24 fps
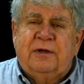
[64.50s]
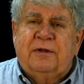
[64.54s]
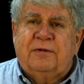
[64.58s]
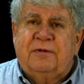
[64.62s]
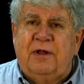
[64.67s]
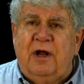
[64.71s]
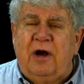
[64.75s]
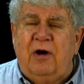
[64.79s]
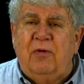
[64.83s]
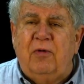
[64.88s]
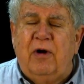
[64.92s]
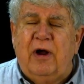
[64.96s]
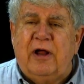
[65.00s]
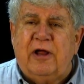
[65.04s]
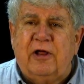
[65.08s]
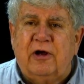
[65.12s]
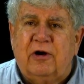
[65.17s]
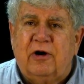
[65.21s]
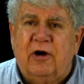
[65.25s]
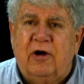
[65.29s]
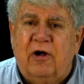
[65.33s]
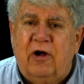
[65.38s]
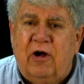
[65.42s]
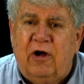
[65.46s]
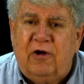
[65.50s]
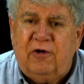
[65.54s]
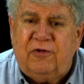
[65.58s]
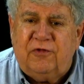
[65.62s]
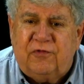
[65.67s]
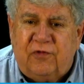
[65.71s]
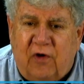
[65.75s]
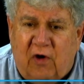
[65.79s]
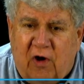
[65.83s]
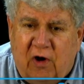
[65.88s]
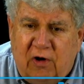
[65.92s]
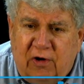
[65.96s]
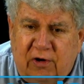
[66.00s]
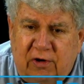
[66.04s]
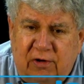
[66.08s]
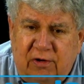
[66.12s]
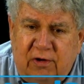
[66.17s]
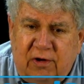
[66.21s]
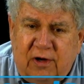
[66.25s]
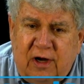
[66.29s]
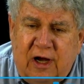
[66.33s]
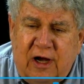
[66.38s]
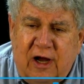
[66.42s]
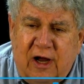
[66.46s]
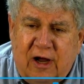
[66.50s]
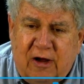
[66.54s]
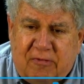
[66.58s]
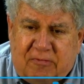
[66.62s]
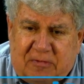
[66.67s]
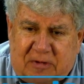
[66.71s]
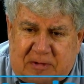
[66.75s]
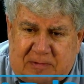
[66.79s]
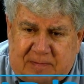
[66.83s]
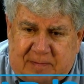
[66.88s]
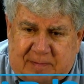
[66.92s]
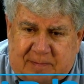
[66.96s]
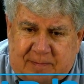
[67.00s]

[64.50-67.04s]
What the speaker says: They're regular Husqvarna heaven.